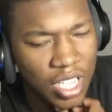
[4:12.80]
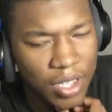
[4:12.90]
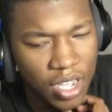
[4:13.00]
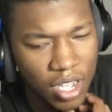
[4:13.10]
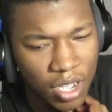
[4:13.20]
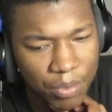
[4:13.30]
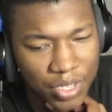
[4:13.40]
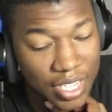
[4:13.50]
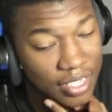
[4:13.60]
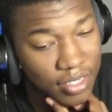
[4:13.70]
But
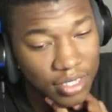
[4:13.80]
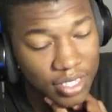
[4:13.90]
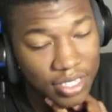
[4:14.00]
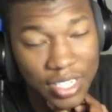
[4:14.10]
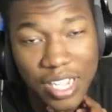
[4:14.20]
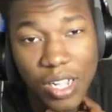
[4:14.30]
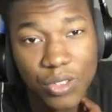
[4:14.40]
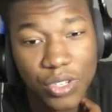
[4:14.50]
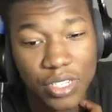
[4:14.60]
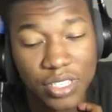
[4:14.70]
yeah, it's not Call
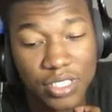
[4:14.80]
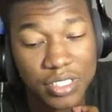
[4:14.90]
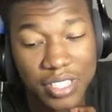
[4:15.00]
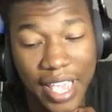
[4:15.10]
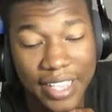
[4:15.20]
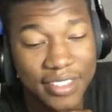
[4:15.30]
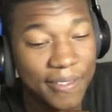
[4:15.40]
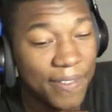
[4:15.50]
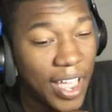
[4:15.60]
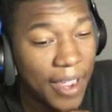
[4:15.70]
of Duty. This is
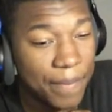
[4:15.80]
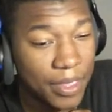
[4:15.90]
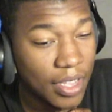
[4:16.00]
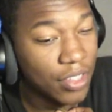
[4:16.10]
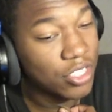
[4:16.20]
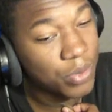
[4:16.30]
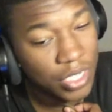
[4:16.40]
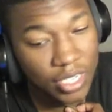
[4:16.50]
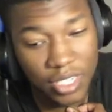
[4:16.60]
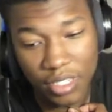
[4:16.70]
XDefiant. It looks
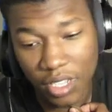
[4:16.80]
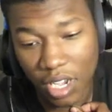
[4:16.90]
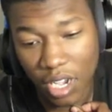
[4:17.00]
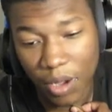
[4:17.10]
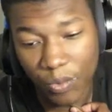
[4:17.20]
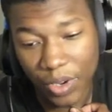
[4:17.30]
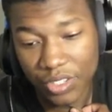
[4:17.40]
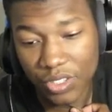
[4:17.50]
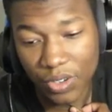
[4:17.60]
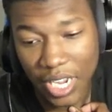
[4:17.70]
pretty good.
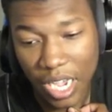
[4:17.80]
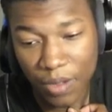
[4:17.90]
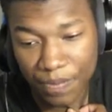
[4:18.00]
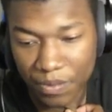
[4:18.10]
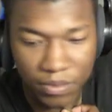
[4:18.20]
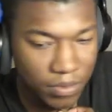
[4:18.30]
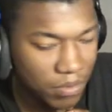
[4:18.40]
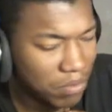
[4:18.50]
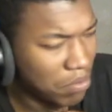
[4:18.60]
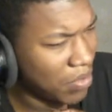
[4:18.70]
Register now.
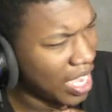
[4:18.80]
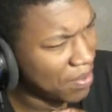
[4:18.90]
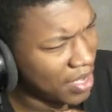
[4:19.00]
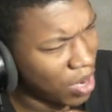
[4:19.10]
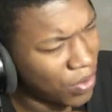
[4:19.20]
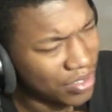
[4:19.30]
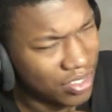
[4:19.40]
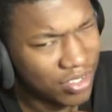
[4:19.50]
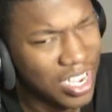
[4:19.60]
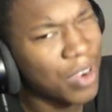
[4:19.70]
Maybe I'll
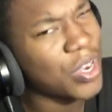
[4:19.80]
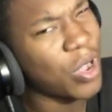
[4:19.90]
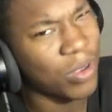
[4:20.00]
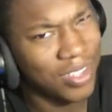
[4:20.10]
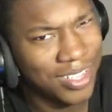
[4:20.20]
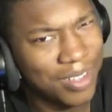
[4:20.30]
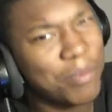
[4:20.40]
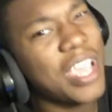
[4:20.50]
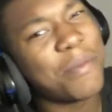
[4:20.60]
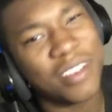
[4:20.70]
register. I don't know.
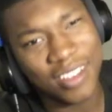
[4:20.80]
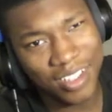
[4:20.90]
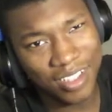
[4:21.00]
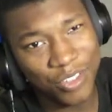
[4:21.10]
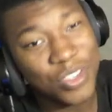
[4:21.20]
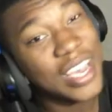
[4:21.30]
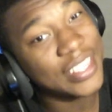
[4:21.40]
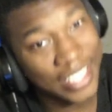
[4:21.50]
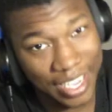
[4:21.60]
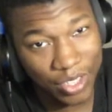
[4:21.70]
Maybe. You
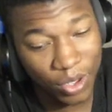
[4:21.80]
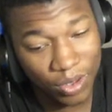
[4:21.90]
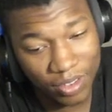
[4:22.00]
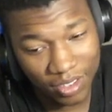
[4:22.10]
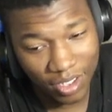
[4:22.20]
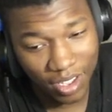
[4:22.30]
guys can though.